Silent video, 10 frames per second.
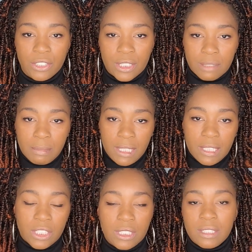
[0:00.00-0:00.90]
Just me,
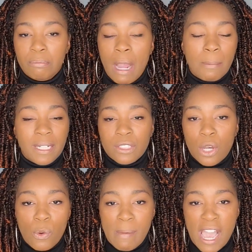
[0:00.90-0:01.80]
it just probably didn't
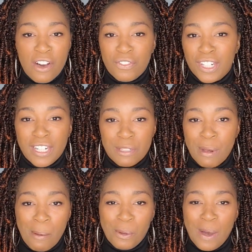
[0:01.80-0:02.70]
go with my outfit, and that's
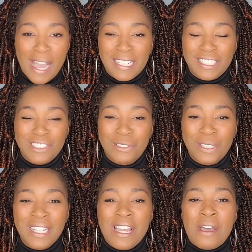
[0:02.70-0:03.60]
probably why I didn't do
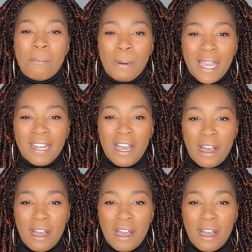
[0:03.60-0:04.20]
it. But